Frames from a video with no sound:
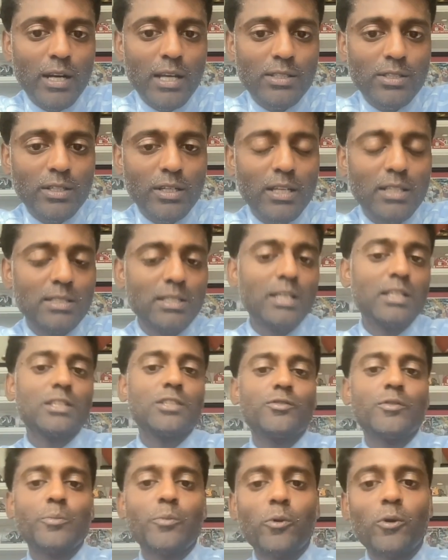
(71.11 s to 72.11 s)
Has our
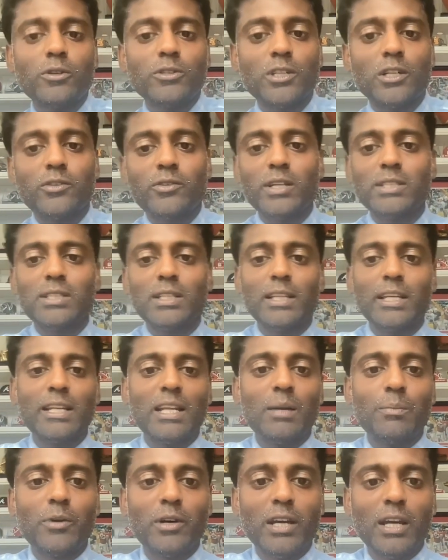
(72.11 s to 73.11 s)
consensus reports, our trends on late
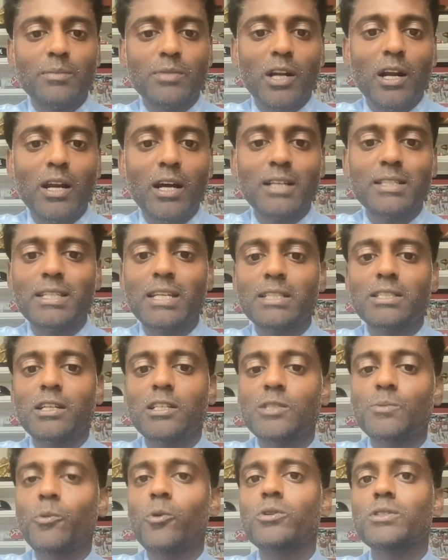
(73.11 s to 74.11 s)
night ball games, our hot takes
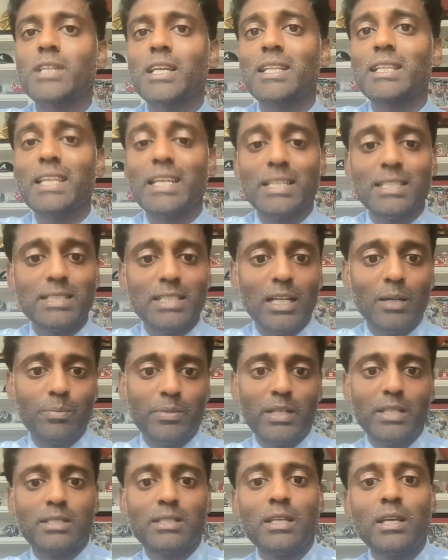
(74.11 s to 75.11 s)
on sports, and latest
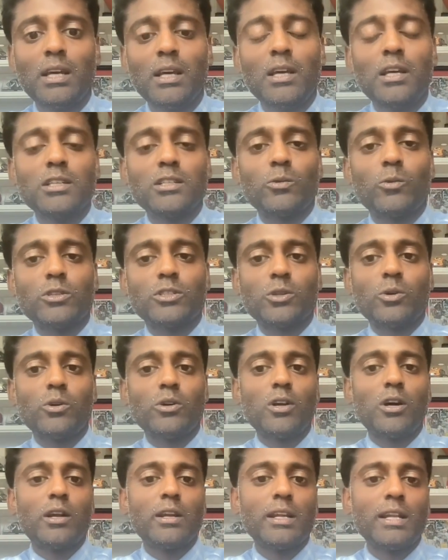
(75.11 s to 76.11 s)
updates. So what's
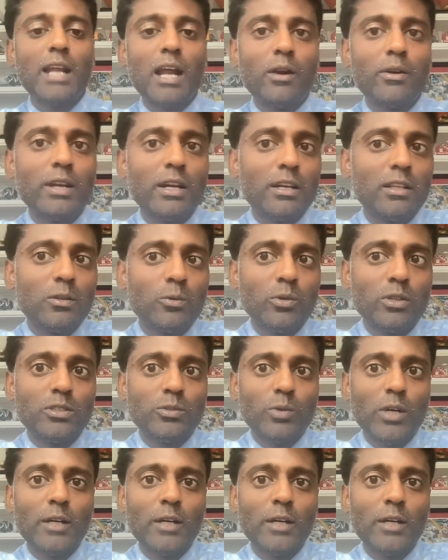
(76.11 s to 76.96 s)
going on in our neck of the woods?